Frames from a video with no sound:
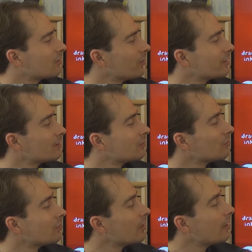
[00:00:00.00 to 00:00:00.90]
going
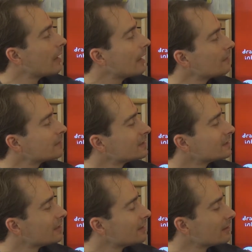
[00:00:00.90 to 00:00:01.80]
to have
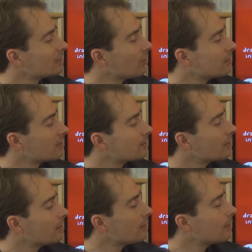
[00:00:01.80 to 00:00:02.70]
this little dotted
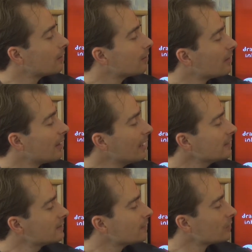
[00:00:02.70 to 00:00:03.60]

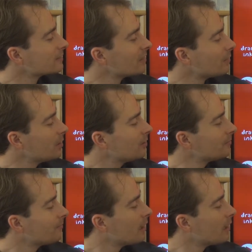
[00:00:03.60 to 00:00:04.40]
lines, for example.